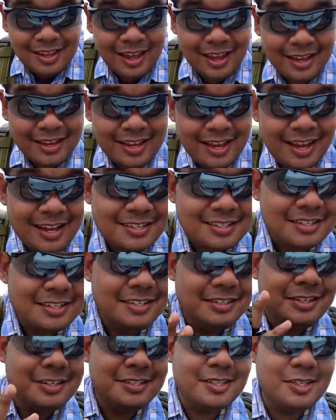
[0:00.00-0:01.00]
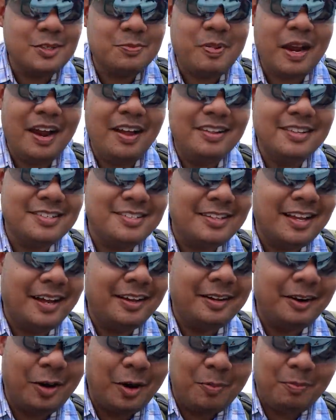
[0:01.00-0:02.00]
Hey guys, this is Palace
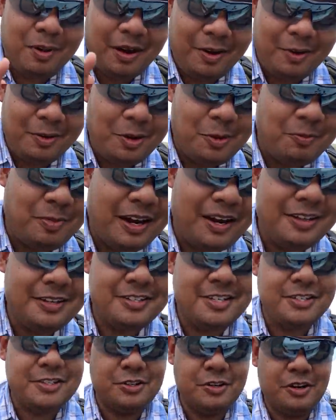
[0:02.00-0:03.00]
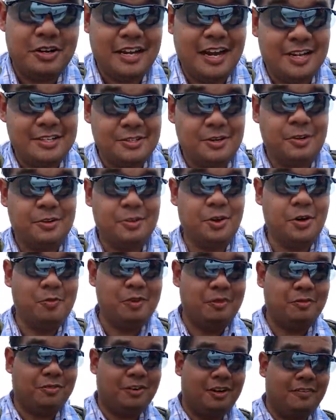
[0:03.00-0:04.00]
Niner or Paulow Palace as you guys all know
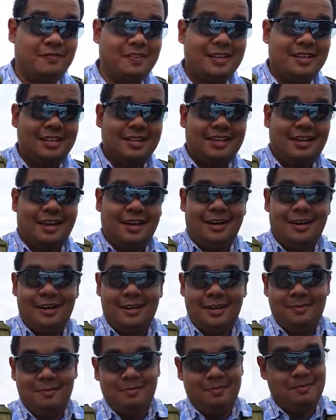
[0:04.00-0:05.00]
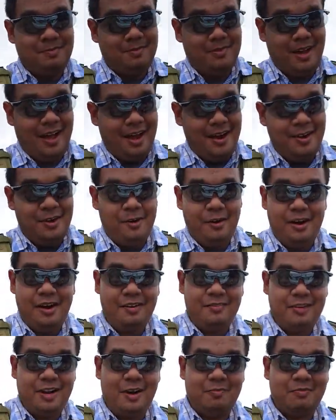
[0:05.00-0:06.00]
me from. Um, I know
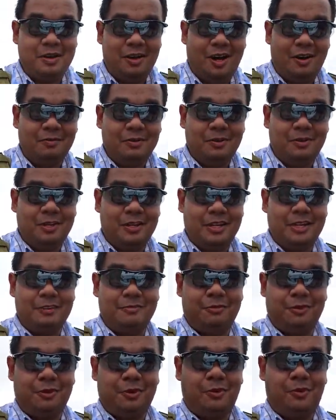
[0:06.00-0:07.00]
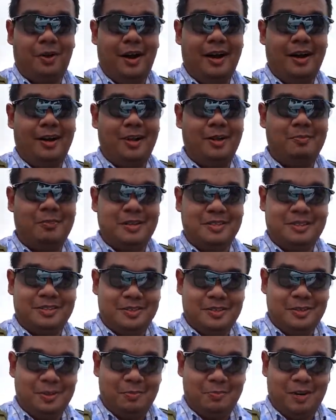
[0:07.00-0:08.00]
I've not been uploading in for a while, but
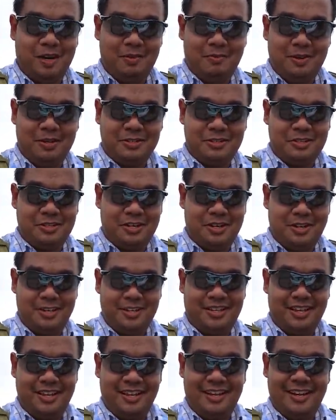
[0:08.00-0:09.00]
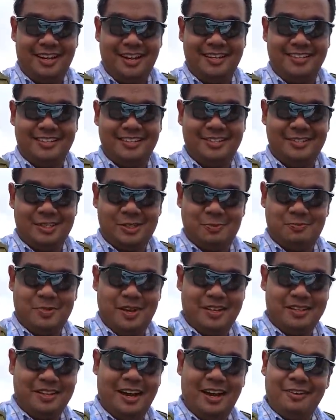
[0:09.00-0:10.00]
you pretty much are getting an idea just
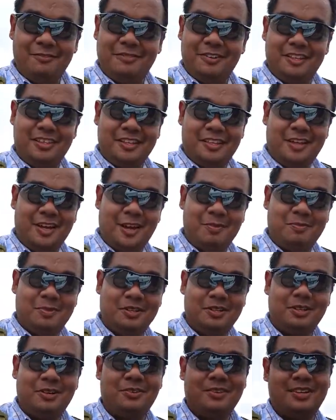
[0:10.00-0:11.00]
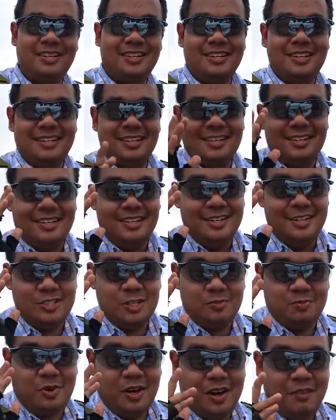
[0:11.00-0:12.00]
by the outfit and the getup alone. This
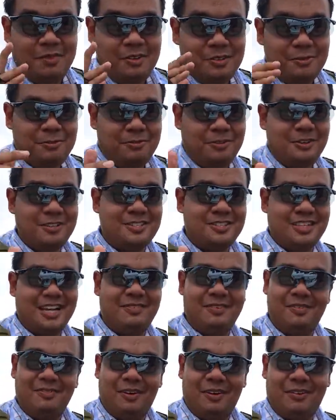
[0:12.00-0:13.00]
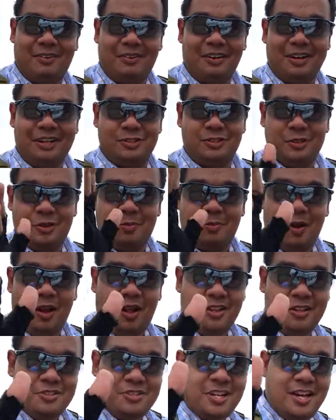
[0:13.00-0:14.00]
is probably the first time I'm recording out, so
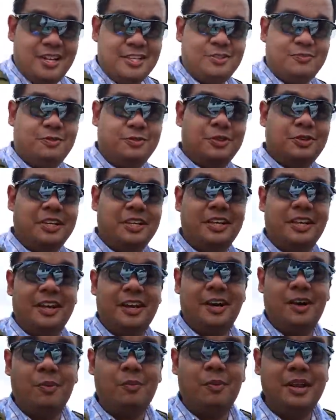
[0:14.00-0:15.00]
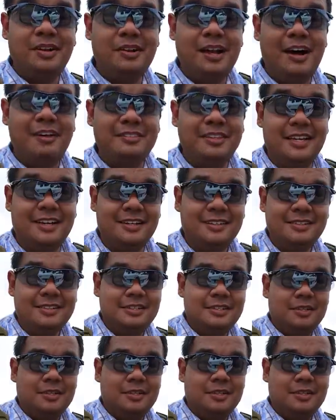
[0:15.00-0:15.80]
apologize for the uh, wind out there.